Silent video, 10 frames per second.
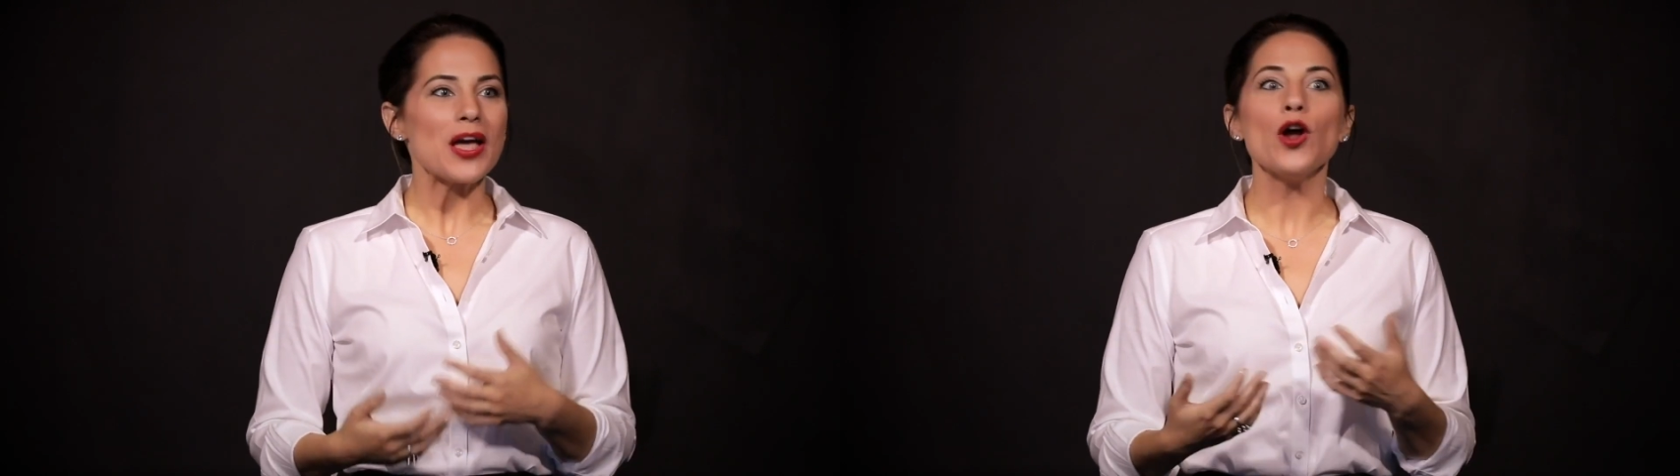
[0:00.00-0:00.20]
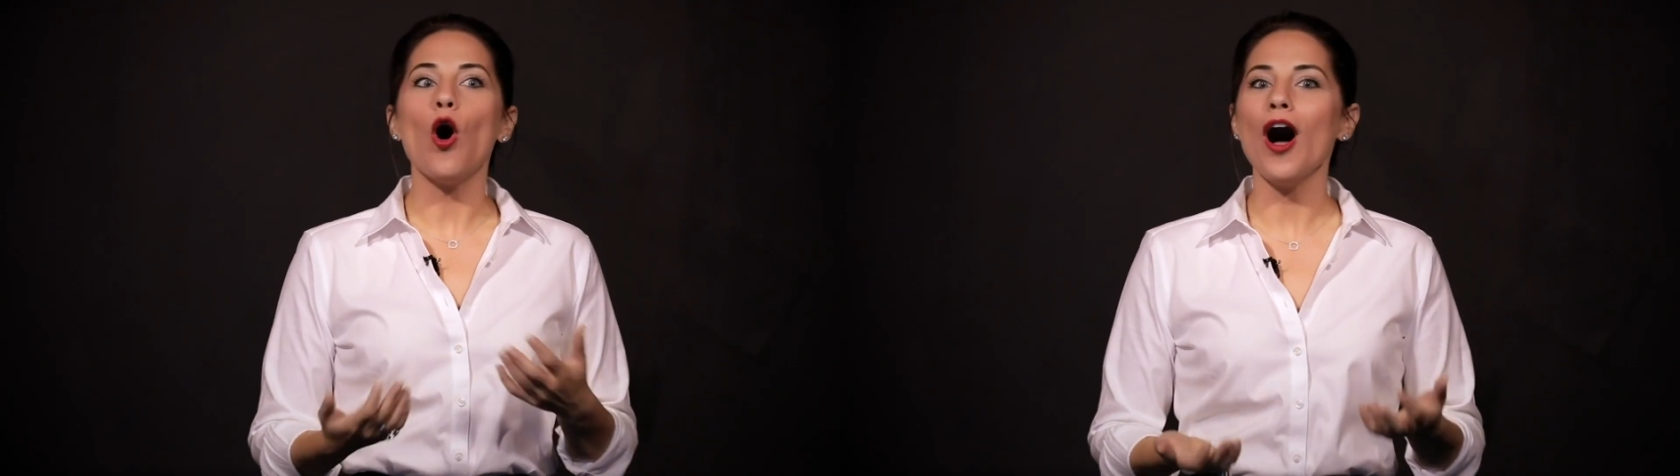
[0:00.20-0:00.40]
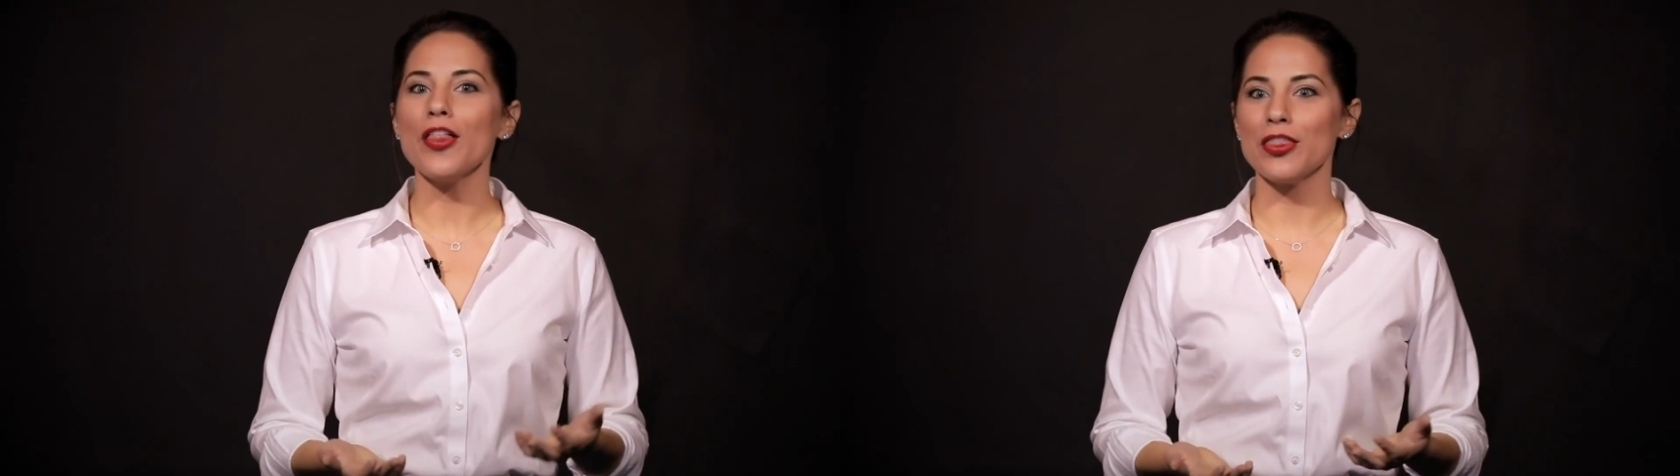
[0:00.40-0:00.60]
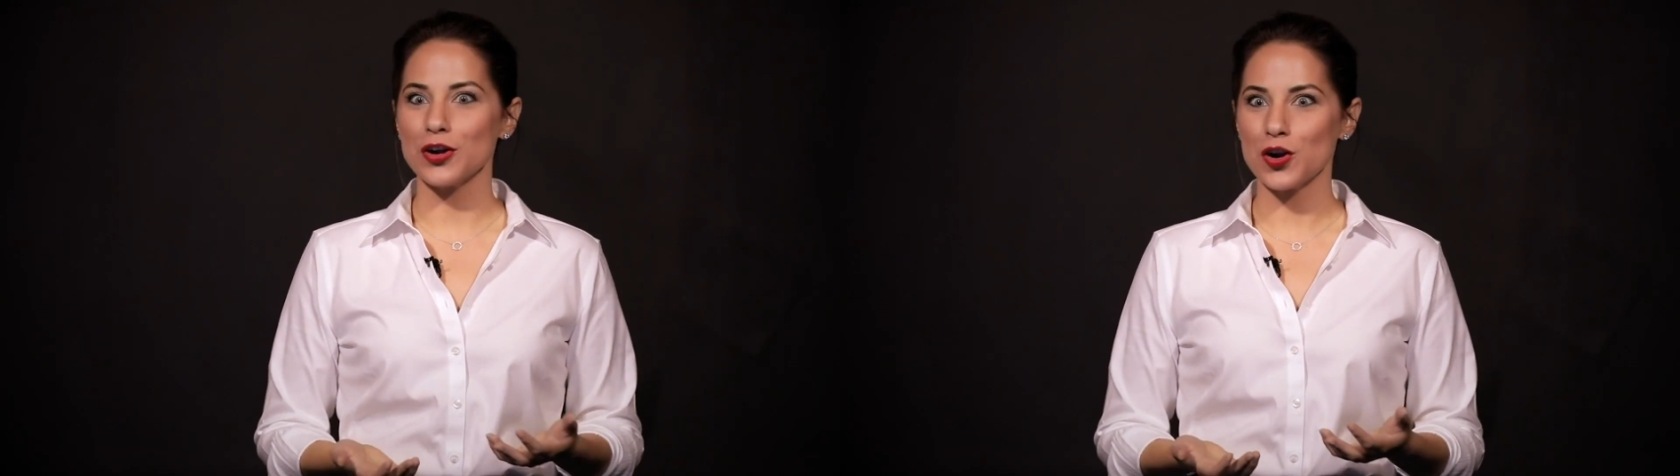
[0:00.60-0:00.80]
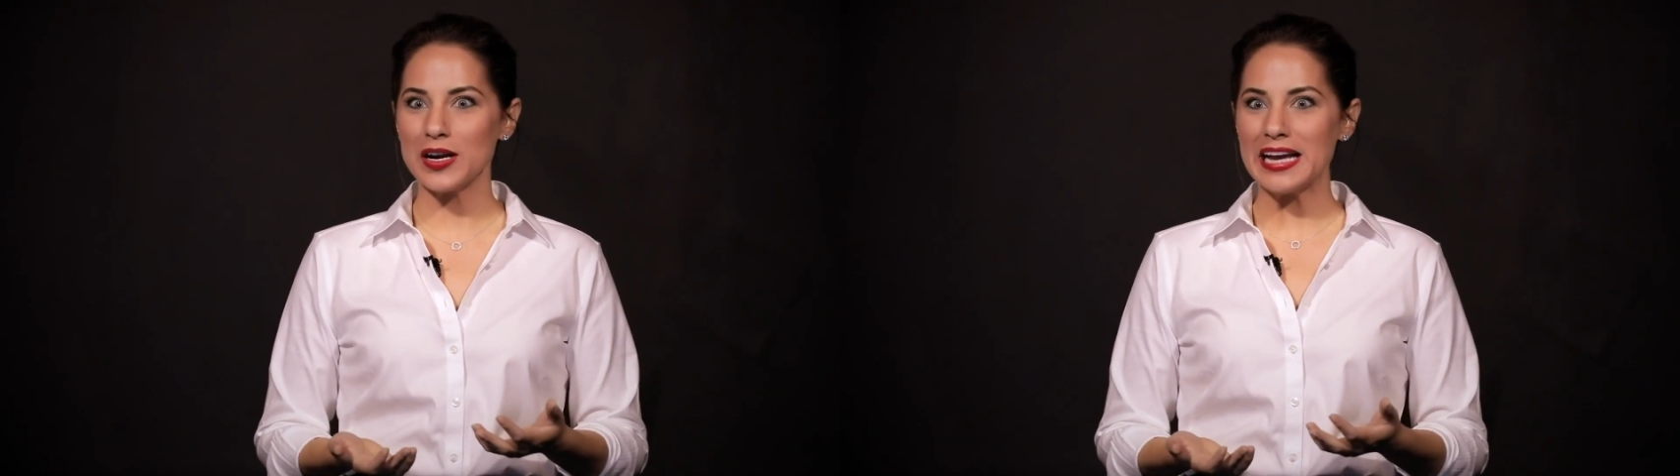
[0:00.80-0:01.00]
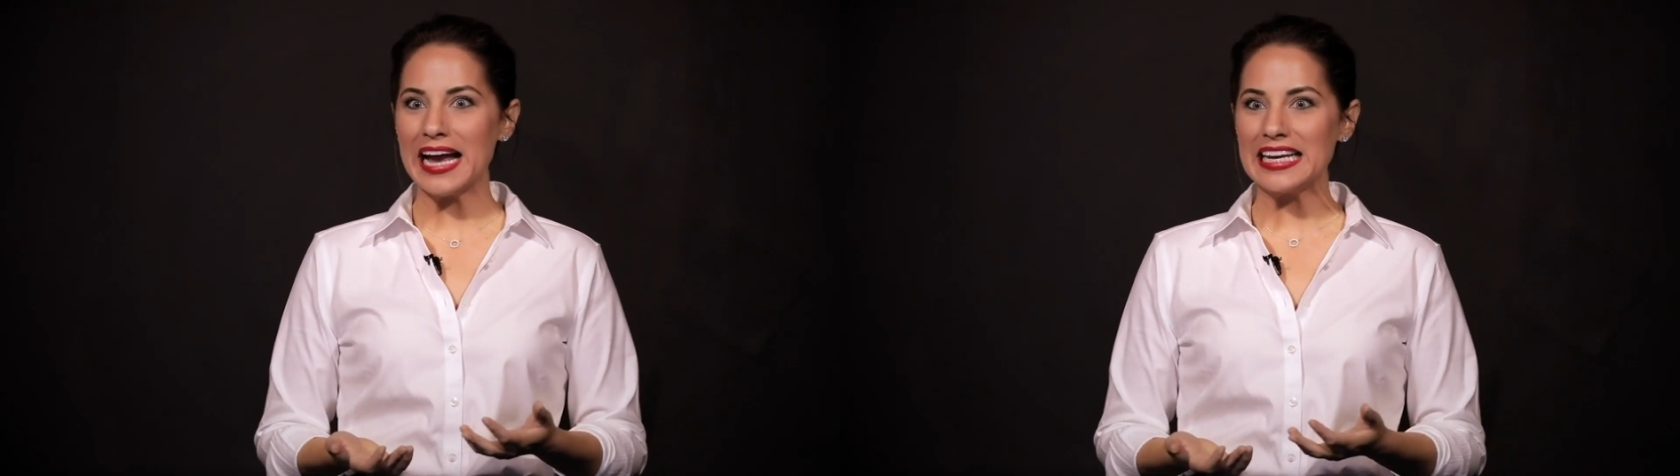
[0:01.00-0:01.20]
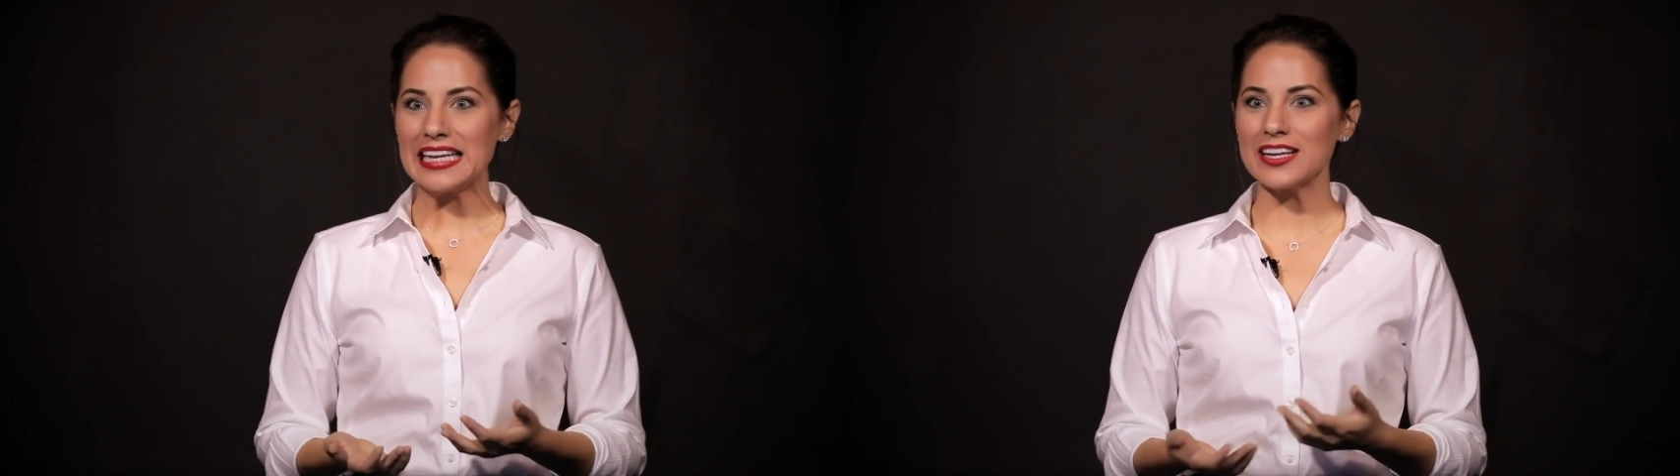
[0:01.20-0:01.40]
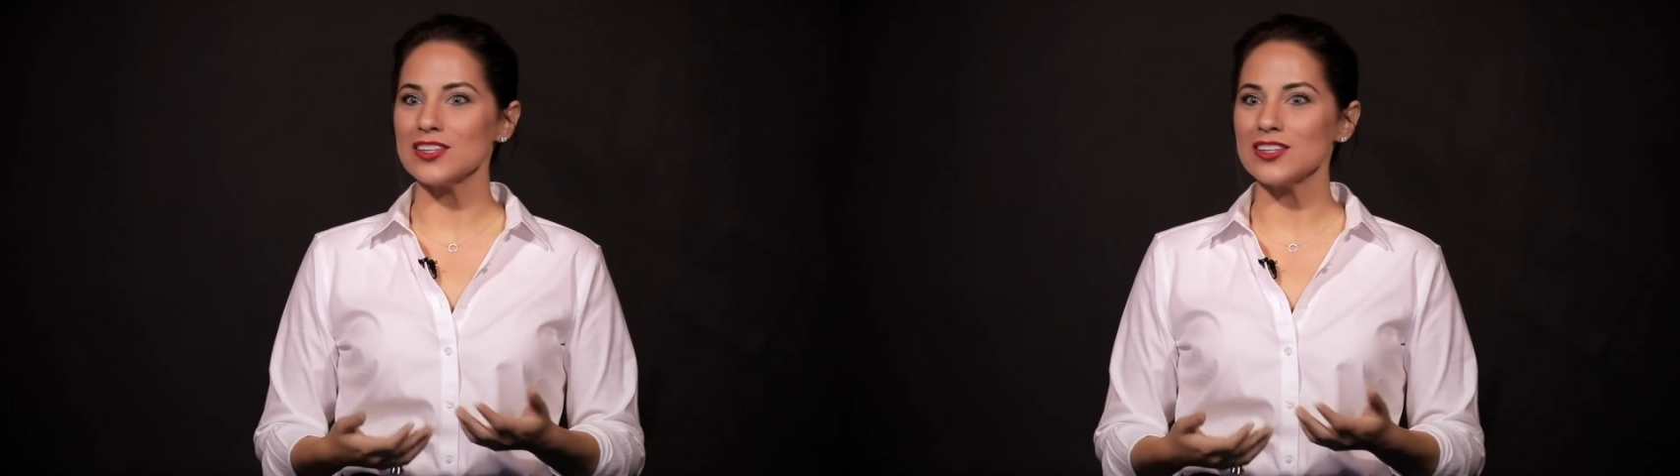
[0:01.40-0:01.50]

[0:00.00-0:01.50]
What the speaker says: an author creating